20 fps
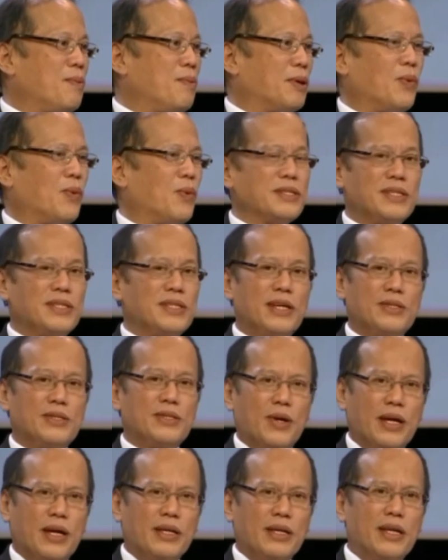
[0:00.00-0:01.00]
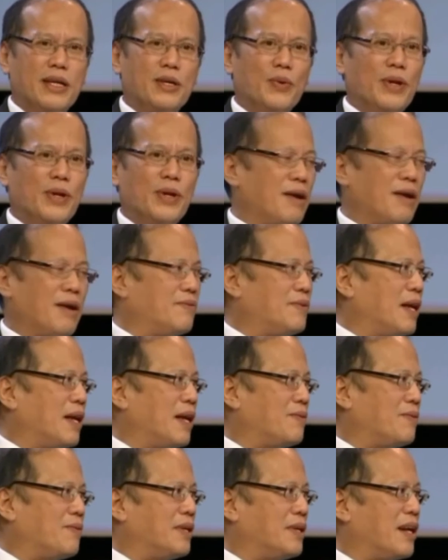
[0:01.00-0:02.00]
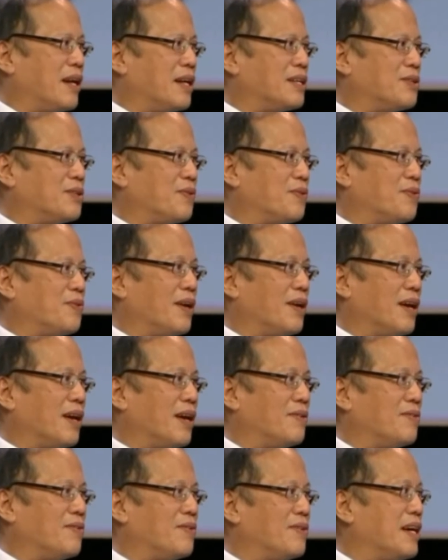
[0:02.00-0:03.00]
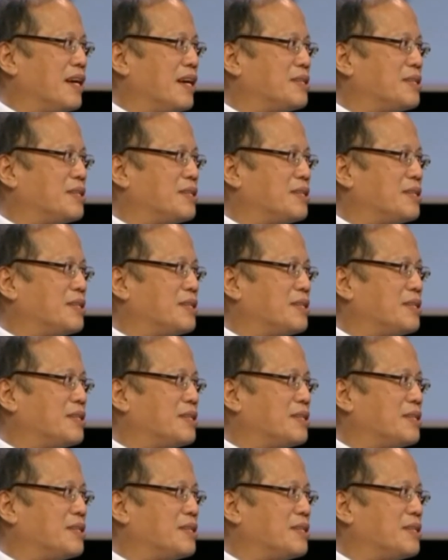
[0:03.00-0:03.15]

But once educated, you will have that for the rest of your life